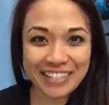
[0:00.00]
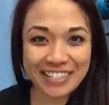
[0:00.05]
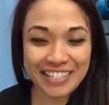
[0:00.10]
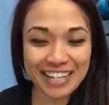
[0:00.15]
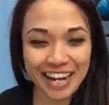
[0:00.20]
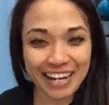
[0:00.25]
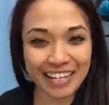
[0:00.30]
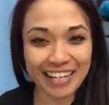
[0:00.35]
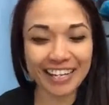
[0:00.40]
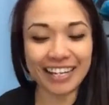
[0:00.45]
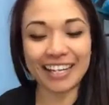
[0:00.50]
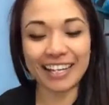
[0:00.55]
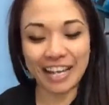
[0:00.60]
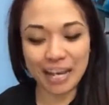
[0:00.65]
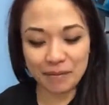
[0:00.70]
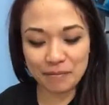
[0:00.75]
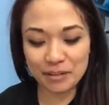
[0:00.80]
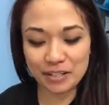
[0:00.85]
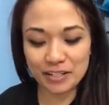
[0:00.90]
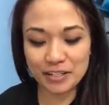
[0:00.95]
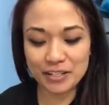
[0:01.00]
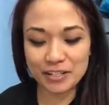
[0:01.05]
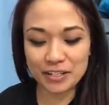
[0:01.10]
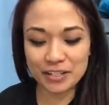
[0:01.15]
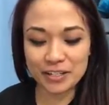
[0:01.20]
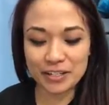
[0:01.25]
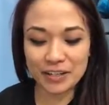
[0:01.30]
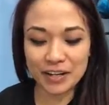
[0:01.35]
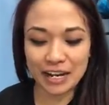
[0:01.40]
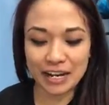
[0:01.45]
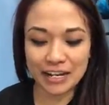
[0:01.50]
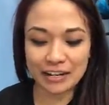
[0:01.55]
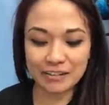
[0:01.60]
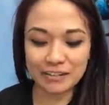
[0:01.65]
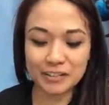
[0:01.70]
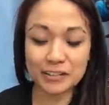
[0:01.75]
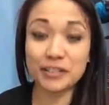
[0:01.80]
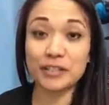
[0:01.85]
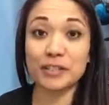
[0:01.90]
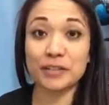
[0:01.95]
is Jackie. I'm going to show you how
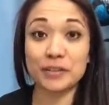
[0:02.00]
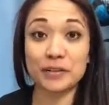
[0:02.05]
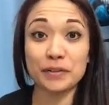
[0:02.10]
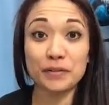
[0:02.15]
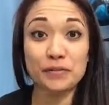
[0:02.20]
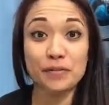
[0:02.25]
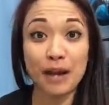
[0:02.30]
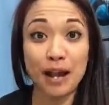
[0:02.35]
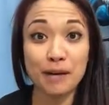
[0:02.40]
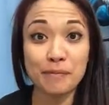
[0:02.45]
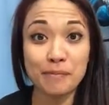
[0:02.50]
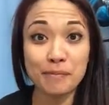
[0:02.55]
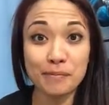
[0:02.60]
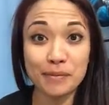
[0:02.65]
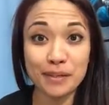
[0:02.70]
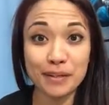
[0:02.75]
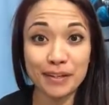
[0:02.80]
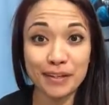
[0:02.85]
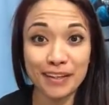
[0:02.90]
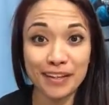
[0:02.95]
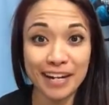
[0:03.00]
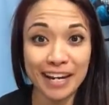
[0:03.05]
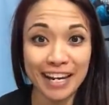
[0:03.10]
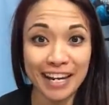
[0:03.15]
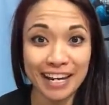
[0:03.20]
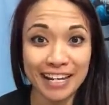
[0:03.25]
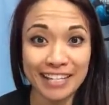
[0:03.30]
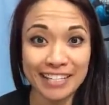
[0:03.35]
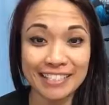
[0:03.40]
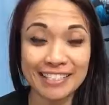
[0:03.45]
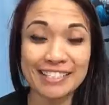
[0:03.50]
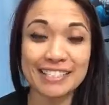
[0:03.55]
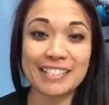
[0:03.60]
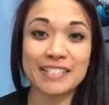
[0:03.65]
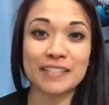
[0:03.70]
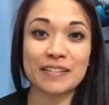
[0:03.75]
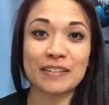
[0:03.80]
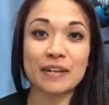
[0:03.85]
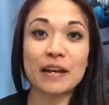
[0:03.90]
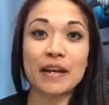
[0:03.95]
to wrap your hands.
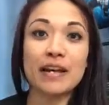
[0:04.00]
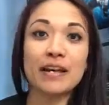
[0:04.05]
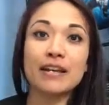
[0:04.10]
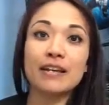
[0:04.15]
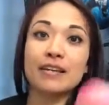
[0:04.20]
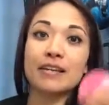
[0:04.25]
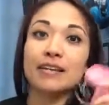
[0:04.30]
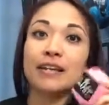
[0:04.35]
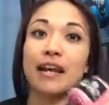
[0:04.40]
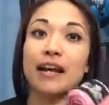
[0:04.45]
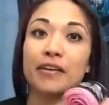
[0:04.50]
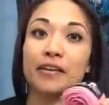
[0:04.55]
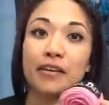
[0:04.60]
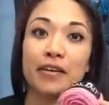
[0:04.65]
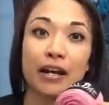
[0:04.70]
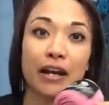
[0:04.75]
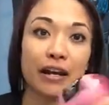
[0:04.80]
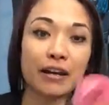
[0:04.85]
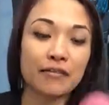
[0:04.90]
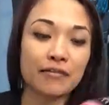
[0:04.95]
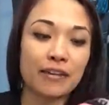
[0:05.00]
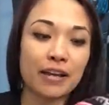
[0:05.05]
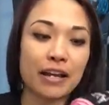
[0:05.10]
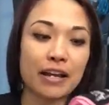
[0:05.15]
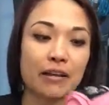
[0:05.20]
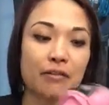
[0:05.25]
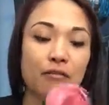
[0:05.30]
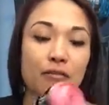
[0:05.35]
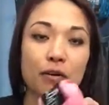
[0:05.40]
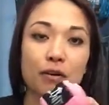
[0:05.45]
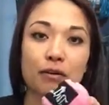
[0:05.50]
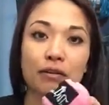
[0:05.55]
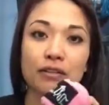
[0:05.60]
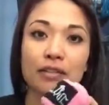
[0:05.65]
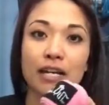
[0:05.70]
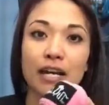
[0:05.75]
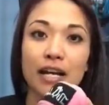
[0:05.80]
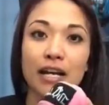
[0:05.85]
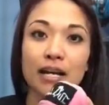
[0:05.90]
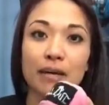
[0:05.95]
Now you have a rolled
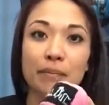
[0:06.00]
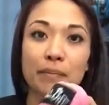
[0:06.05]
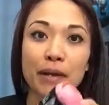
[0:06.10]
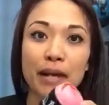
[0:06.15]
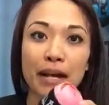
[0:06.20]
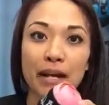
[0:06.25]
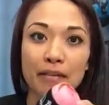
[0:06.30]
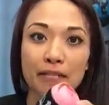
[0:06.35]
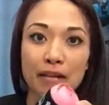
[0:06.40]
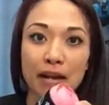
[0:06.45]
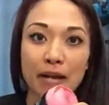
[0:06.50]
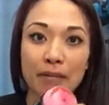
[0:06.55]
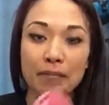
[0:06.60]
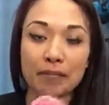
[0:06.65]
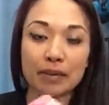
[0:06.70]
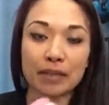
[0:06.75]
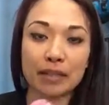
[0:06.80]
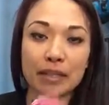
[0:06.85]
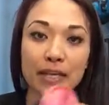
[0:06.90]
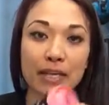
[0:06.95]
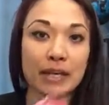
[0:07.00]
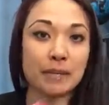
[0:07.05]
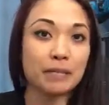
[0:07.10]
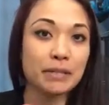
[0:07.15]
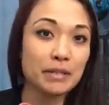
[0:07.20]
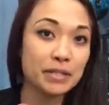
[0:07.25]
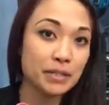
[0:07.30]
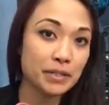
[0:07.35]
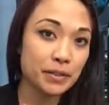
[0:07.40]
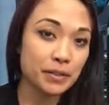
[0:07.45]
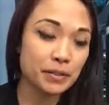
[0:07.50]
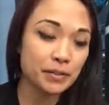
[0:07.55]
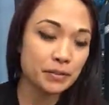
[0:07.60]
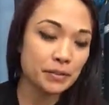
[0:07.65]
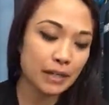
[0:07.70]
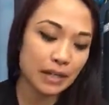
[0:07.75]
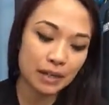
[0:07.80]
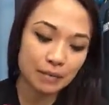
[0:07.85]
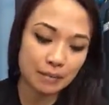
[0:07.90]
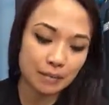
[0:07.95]
up hand wrap. They come in
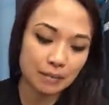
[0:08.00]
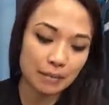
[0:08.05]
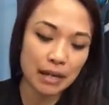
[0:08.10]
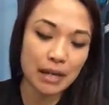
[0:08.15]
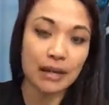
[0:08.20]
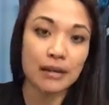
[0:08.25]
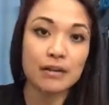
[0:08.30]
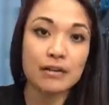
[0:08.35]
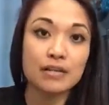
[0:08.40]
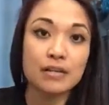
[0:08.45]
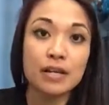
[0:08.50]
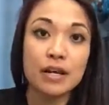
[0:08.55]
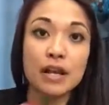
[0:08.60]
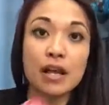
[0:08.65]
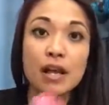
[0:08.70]
pairs.